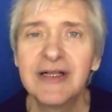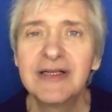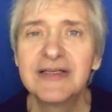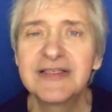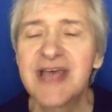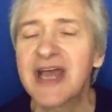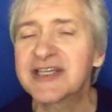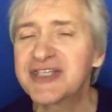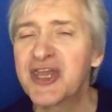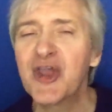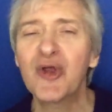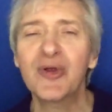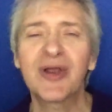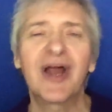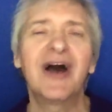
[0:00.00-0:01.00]
text hear
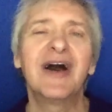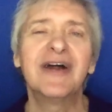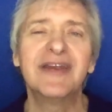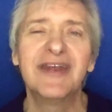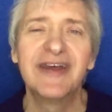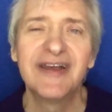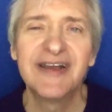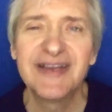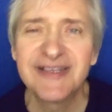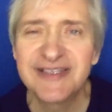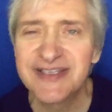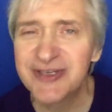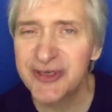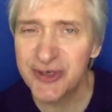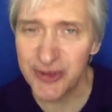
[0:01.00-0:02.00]
God
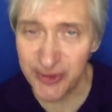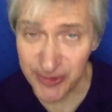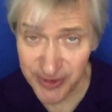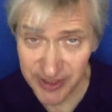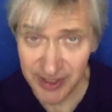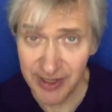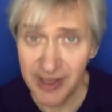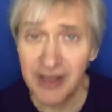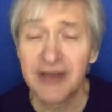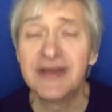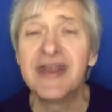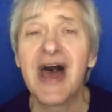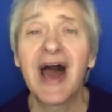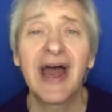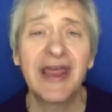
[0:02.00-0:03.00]
to
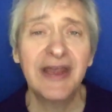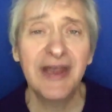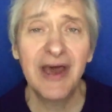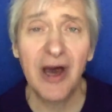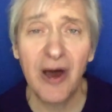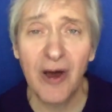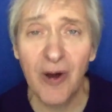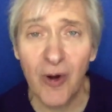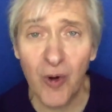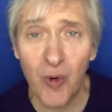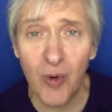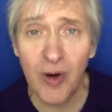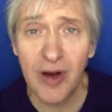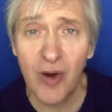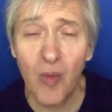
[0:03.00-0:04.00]

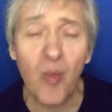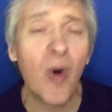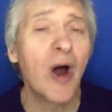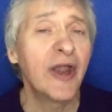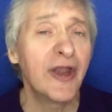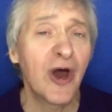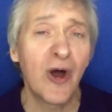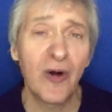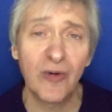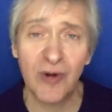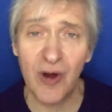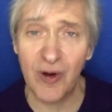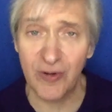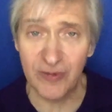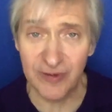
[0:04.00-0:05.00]

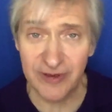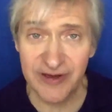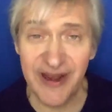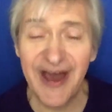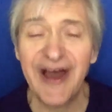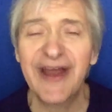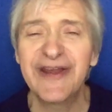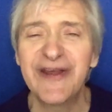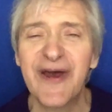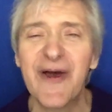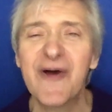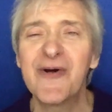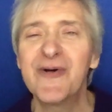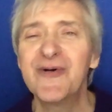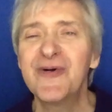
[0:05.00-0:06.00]
90100,
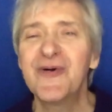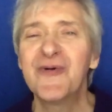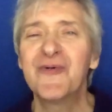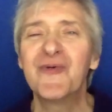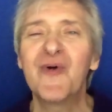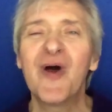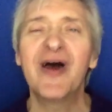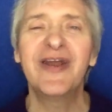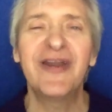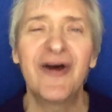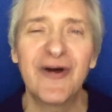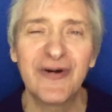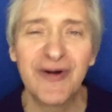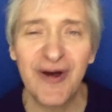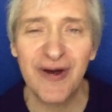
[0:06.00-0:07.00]

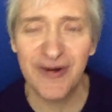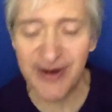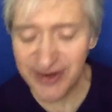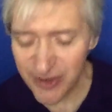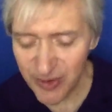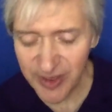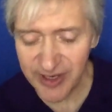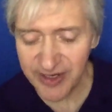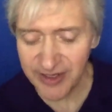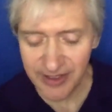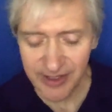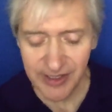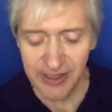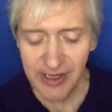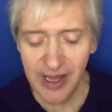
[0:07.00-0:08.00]
90100, and you'll get a,
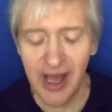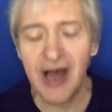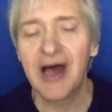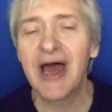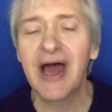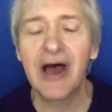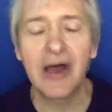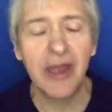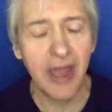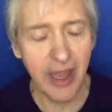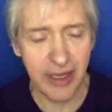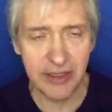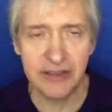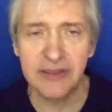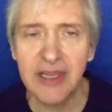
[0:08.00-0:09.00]
a,
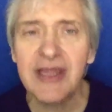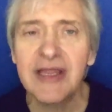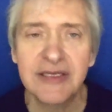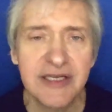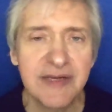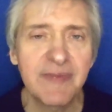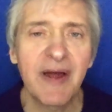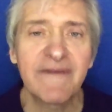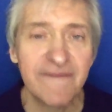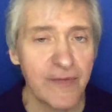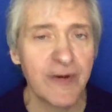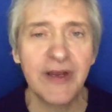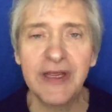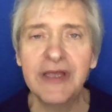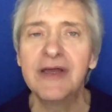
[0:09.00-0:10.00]
a link to my
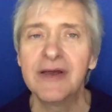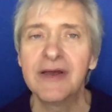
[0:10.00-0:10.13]
free